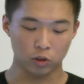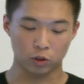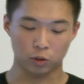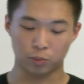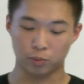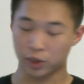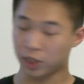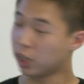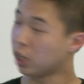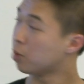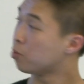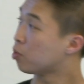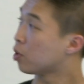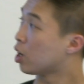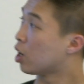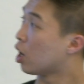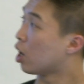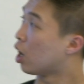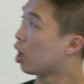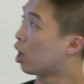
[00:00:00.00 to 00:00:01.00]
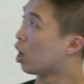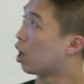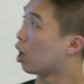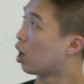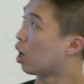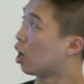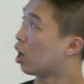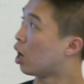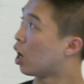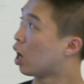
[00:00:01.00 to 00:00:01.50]
split up
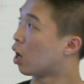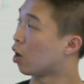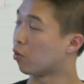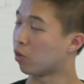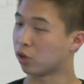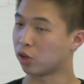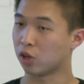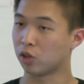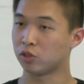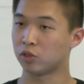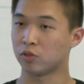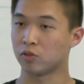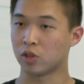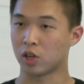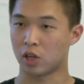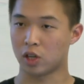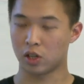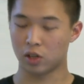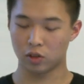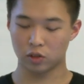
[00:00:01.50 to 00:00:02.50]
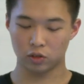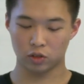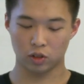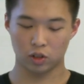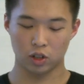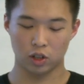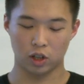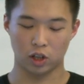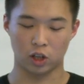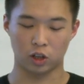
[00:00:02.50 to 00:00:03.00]
uh, our recursive calls
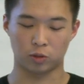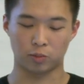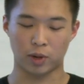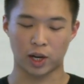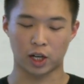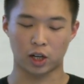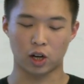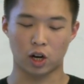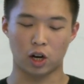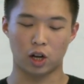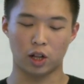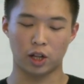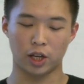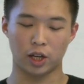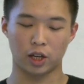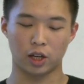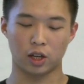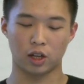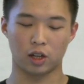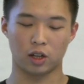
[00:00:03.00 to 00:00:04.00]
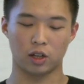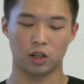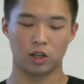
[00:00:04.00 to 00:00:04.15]
is by calling